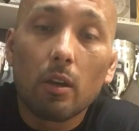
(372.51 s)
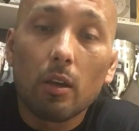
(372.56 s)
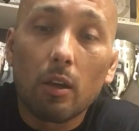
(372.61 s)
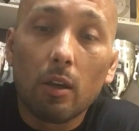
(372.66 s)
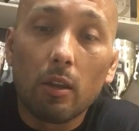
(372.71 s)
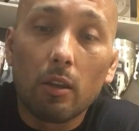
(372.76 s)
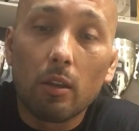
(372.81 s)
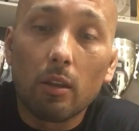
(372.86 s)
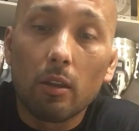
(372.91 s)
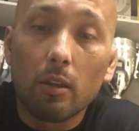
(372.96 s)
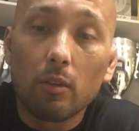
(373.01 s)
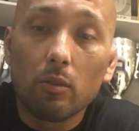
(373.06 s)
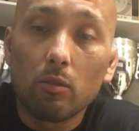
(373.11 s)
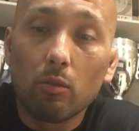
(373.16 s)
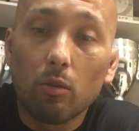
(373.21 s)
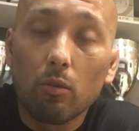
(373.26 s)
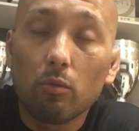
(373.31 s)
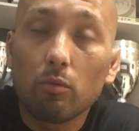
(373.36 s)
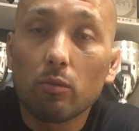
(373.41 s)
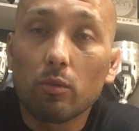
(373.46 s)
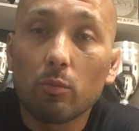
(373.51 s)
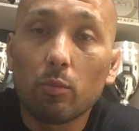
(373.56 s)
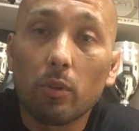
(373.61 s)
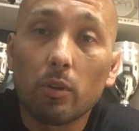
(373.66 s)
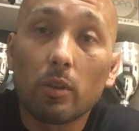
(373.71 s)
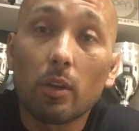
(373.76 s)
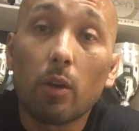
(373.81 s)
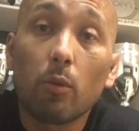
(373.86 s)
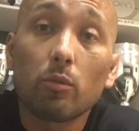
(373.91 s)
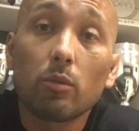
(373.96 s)
And then, you know, you
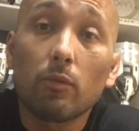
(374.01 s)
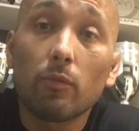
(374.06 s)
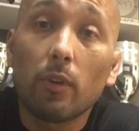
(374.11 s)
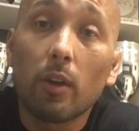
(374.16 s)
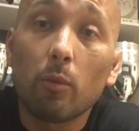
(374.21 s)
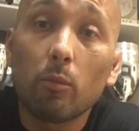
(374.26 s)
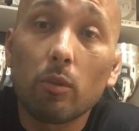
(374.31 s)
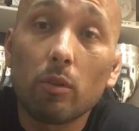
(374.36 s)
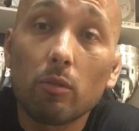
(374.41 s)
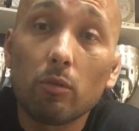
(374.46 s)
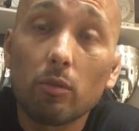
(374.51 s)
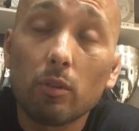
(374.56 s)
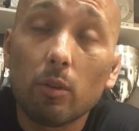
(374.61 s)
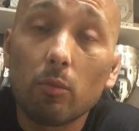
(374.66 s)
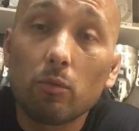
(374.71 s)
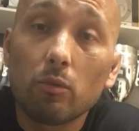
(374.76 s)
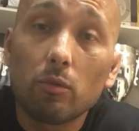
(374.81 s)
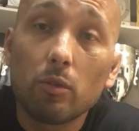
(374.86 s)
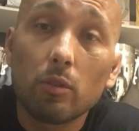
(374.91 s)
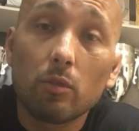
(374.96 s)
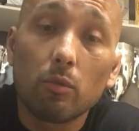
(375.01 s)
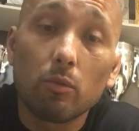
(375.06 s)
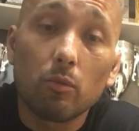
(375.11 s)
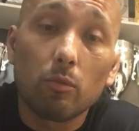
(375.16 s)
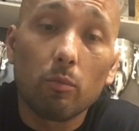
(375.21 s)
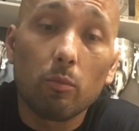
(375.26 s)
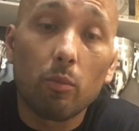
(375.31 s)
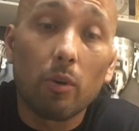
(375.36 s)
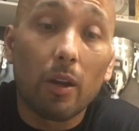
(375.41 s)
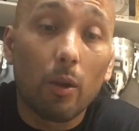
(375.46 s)
spend time with your family and you skip
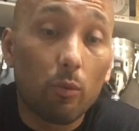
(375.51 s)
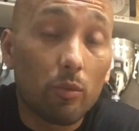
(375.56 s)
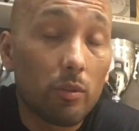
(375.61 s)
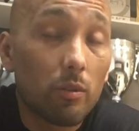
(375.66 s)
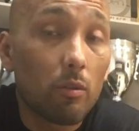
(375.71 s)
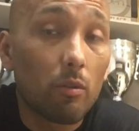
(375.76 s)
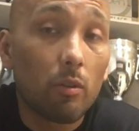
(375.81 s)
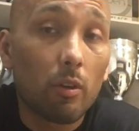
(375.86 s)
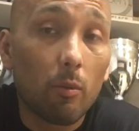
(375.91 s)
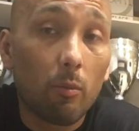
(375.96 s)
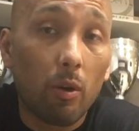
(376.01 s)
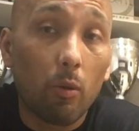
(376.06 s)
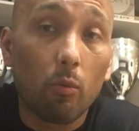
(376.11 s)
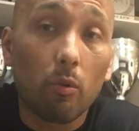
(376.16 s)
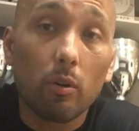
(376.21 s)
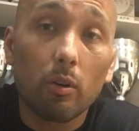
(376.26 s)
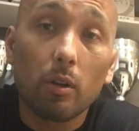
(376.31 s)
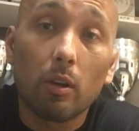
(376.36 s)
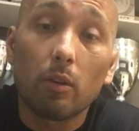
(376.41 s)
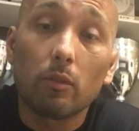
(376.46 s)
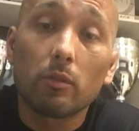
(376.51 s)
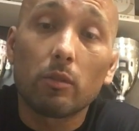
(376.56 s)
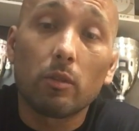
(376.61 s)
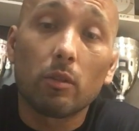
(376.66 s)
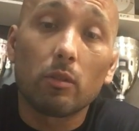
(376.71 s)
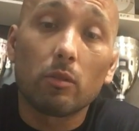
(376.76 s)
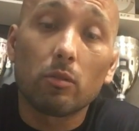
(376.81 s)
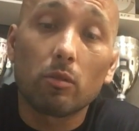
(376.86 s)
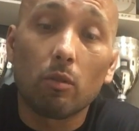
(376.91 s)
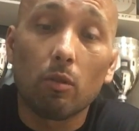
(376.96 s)
jiu-jitsu. But I would still get my workouts
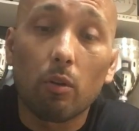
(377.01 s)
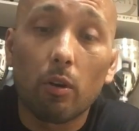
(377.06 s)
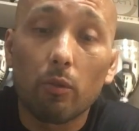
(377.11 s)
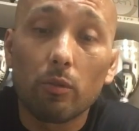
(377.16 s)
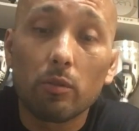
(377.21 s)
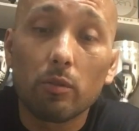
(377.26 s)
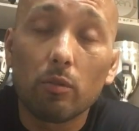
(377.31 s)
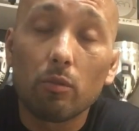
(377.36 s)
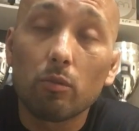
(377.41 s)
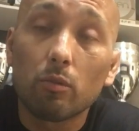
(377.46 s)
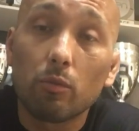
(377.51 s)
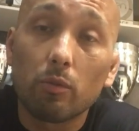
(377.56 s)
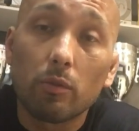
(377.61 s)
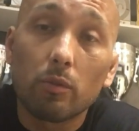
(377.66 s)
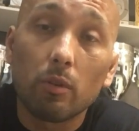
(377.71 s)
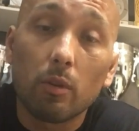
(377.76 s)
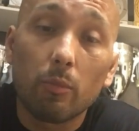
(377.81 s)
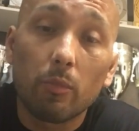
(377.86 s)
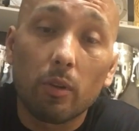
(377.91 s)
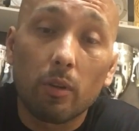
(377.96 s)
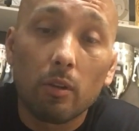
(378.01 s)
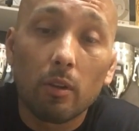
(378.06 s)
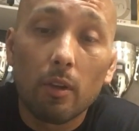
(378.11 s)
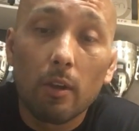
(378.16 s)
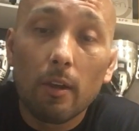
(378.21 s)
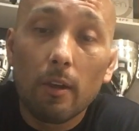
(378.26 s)
in, so I was still doing something.